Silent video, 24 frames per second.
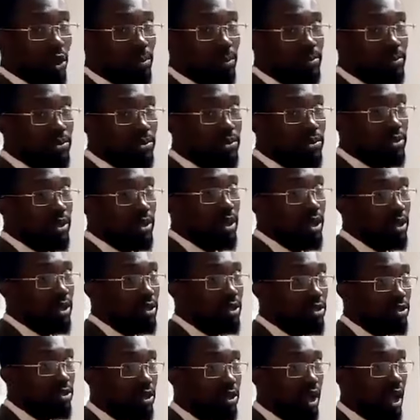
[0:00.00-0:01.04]
tops,
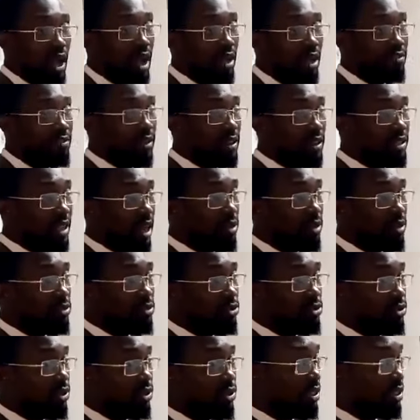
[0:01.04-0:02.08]
you have a
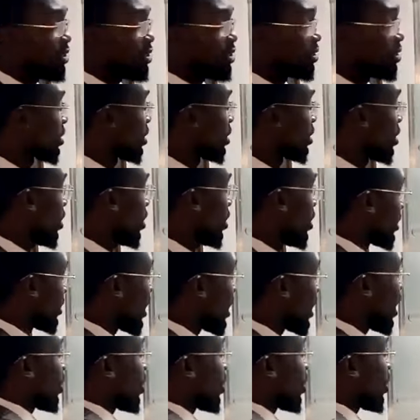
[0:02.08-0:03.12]
downtrend.
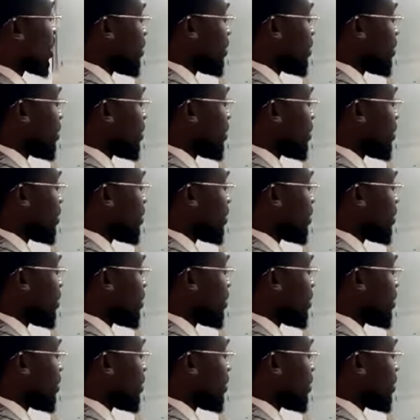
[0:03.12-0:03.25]
Now,